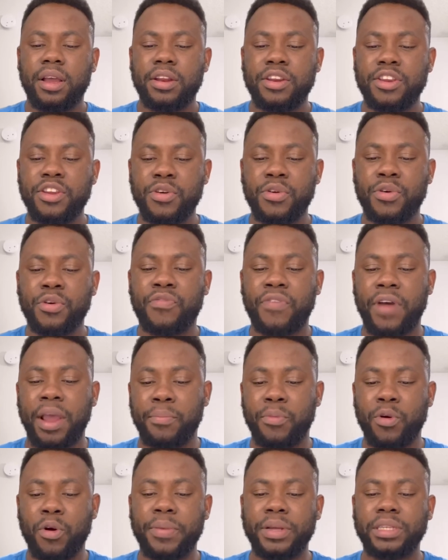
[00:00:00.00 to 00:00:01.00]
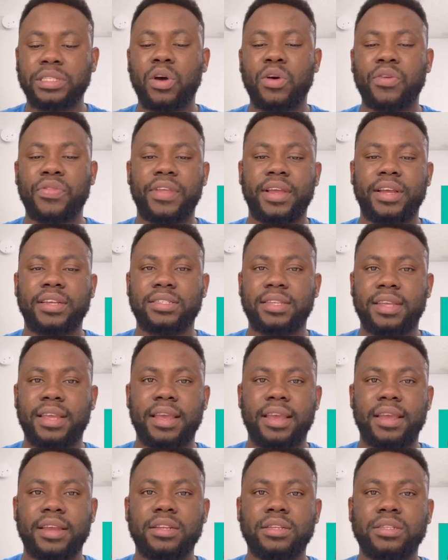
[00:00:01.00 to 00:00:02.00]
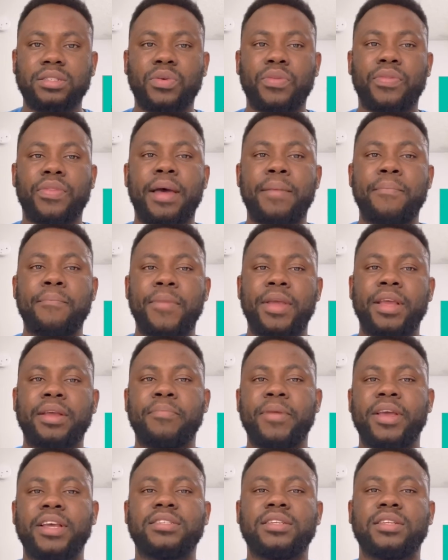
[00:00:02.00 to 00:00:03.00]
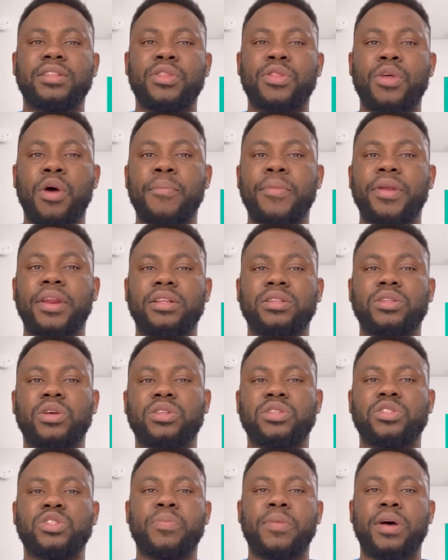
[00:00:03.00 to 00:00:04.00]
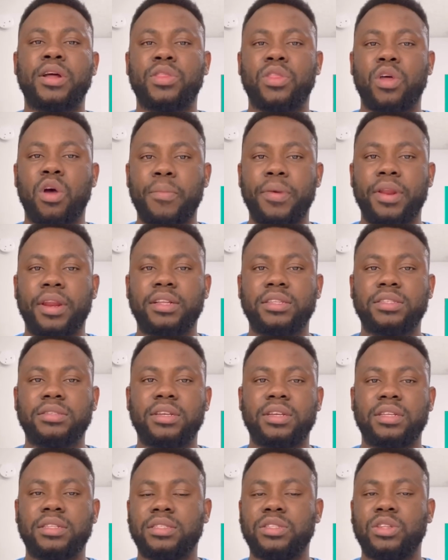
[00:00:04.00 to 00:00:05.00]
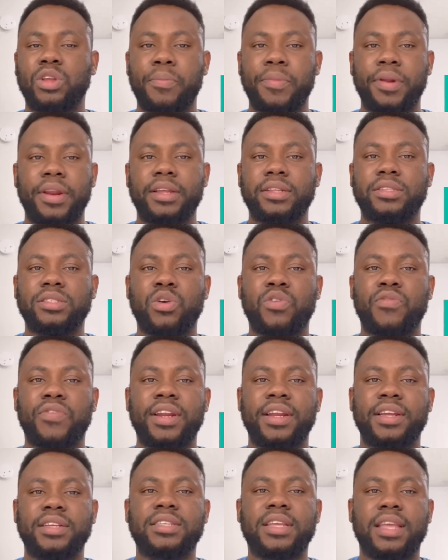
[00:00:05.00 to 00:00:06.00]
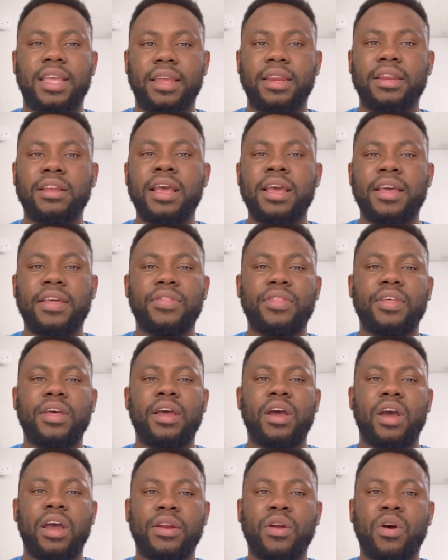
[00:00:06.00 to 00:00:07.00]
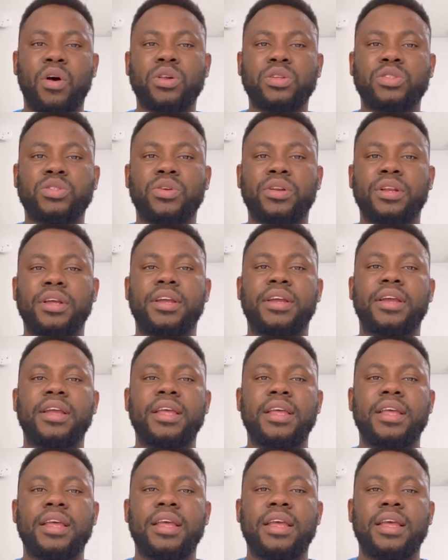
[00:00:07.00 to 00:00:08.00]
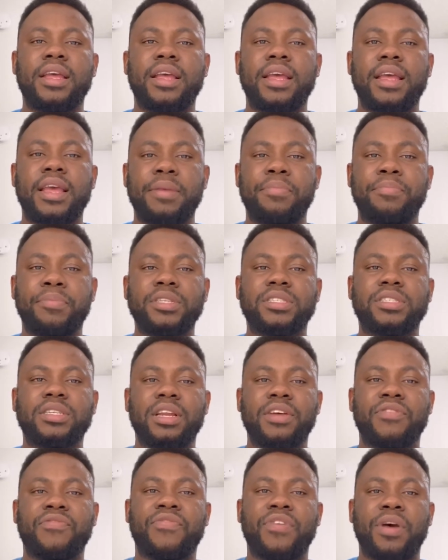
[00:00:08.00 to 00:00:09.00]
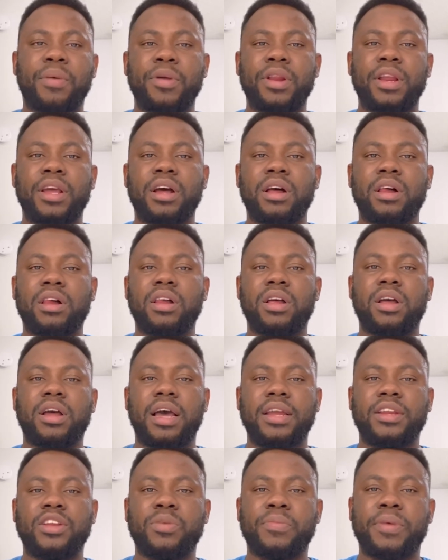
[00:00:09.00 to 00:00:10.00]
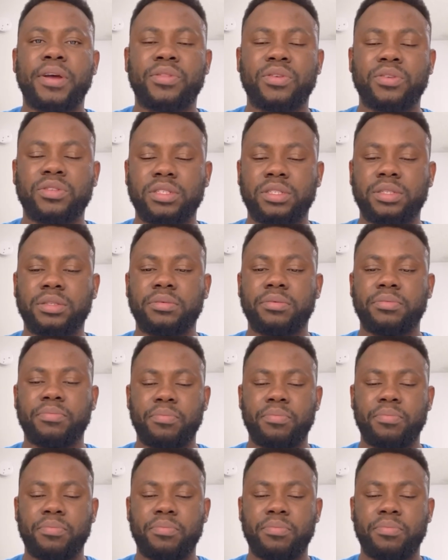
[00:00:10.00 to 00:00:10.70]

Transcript: neurofibromas on their skin. So that make, makes it dominant, or somewhat dominant. It dominates over their skin. And also the APC, the familial adenomatosis